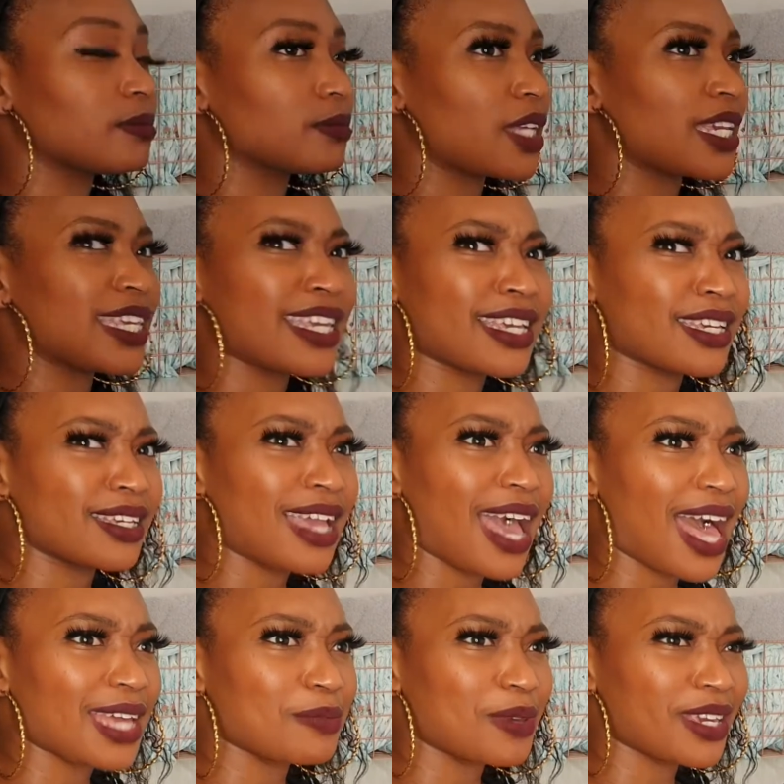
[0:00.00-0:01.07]
a year
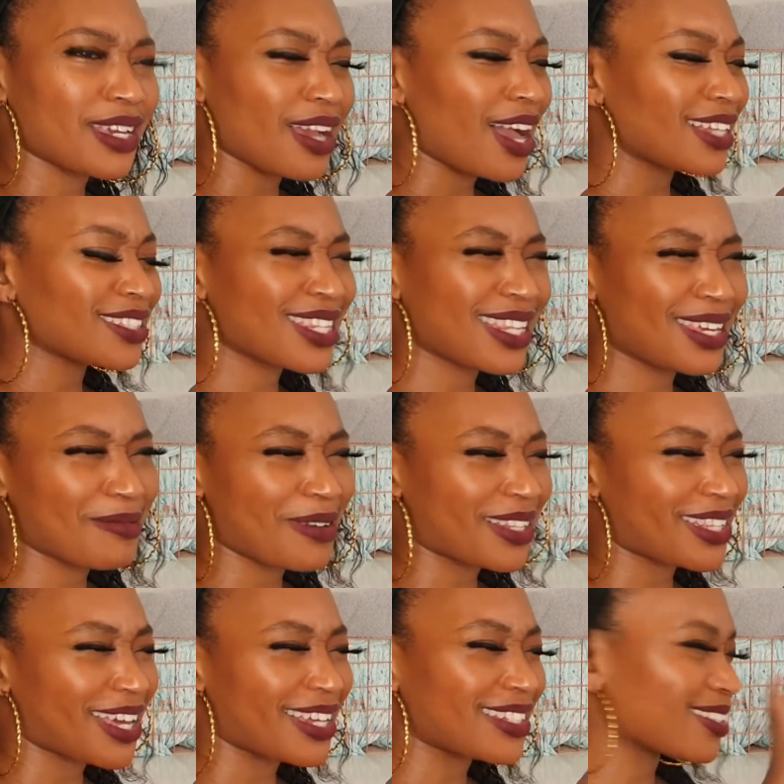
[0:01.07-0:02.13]
and a bit. I had to think about
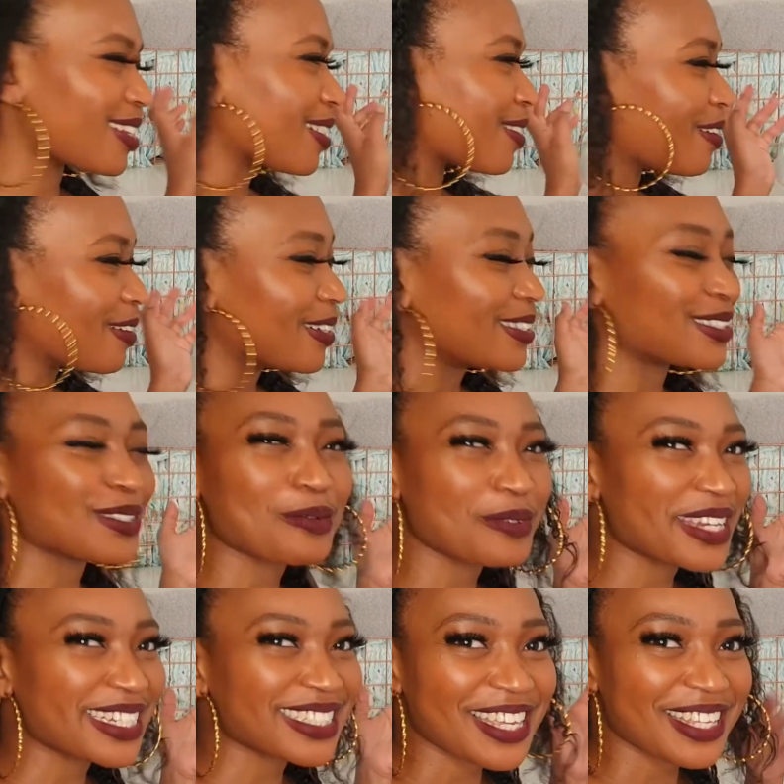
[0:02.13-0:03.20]
that. It's like, oh, it's so
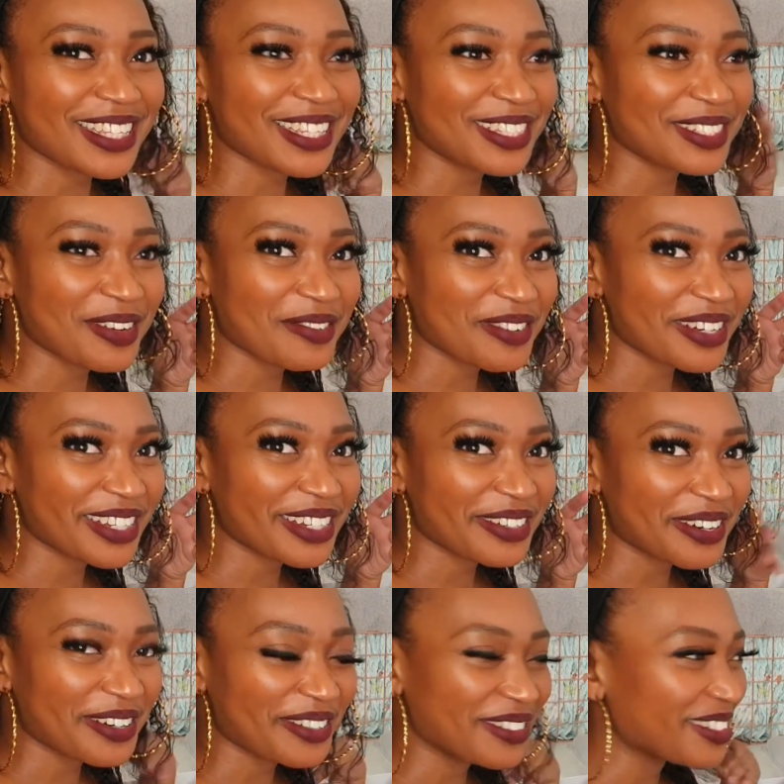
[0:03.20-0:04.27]
weird saying that he's over a year
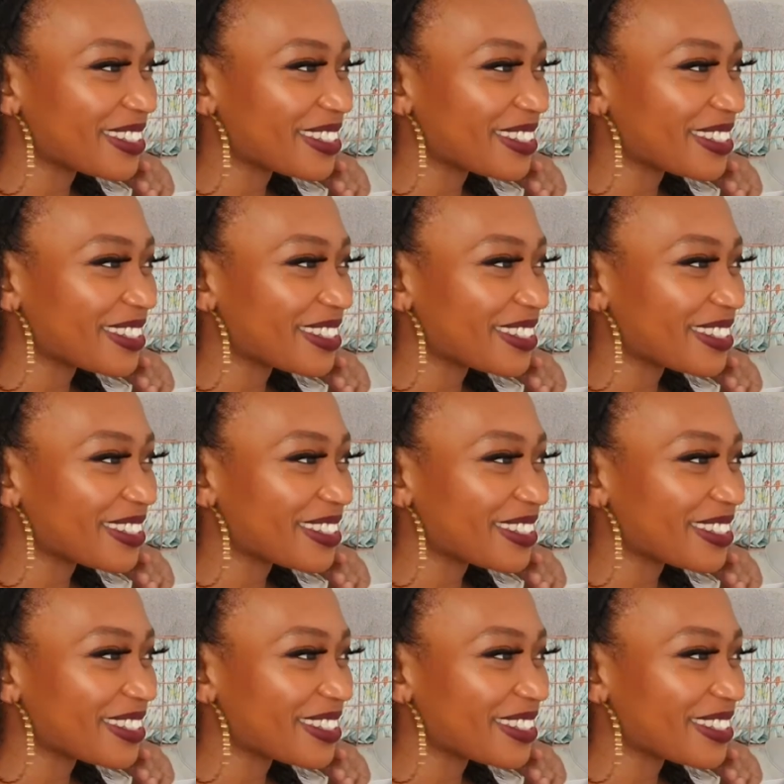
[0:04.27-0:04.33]
old.